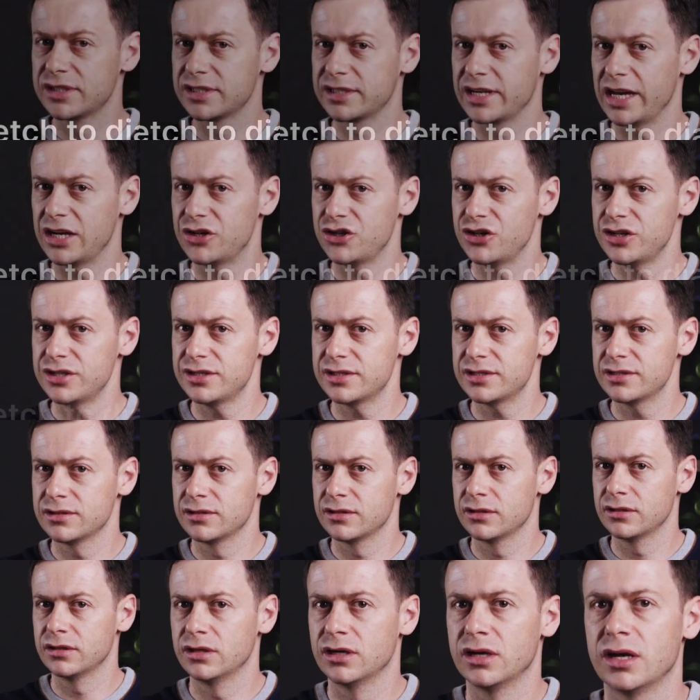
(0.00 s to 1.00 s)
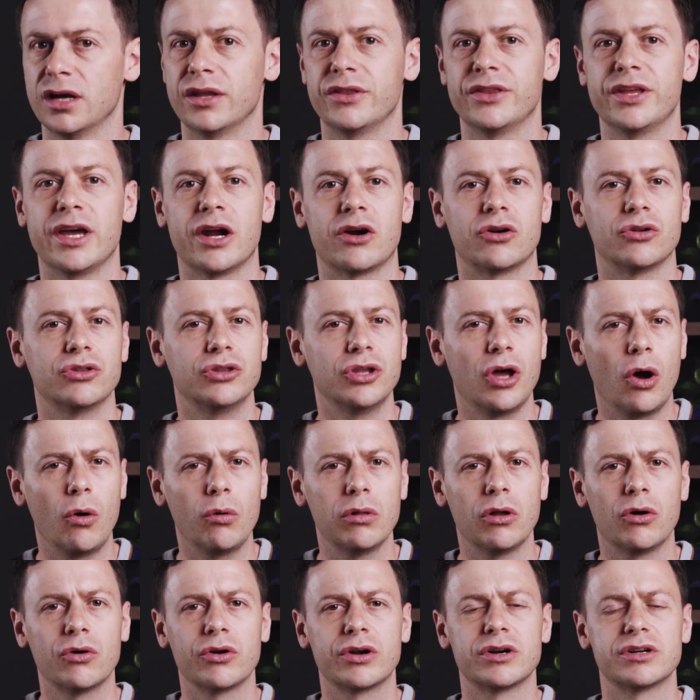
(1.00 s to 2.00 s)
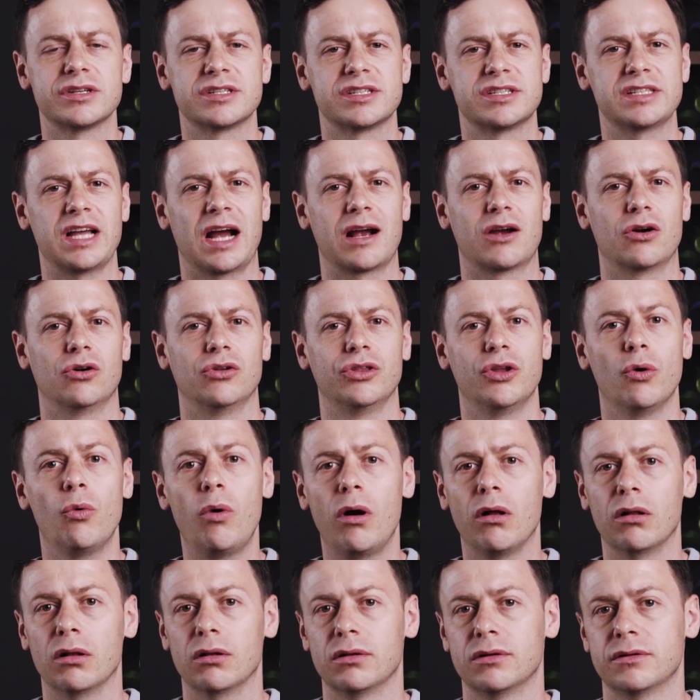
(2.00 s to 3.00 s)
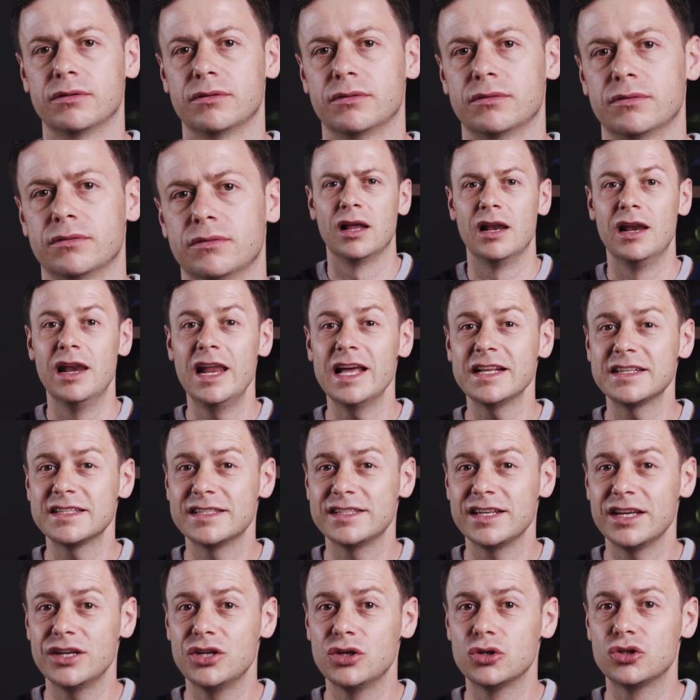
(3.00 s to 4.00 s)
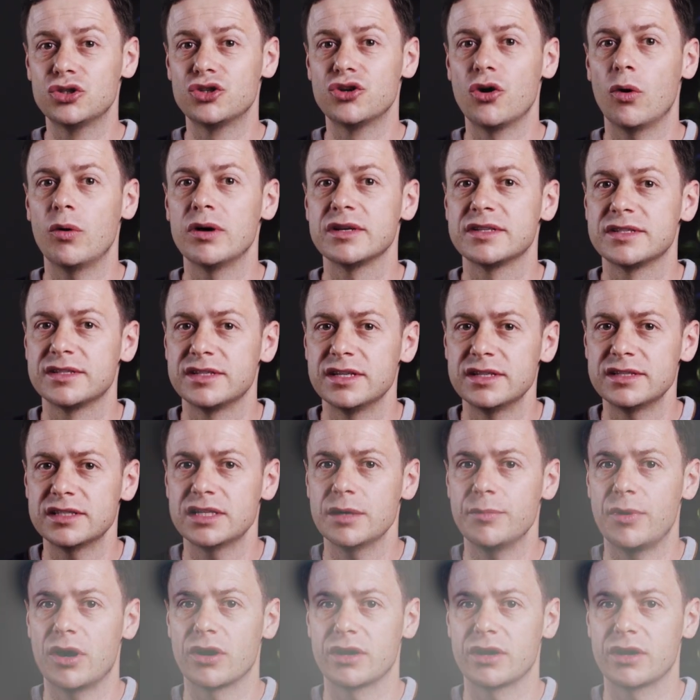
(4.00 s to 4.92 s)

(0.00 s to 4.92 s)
sketches? They are no longer stuck on the wall. Let's say you draw a system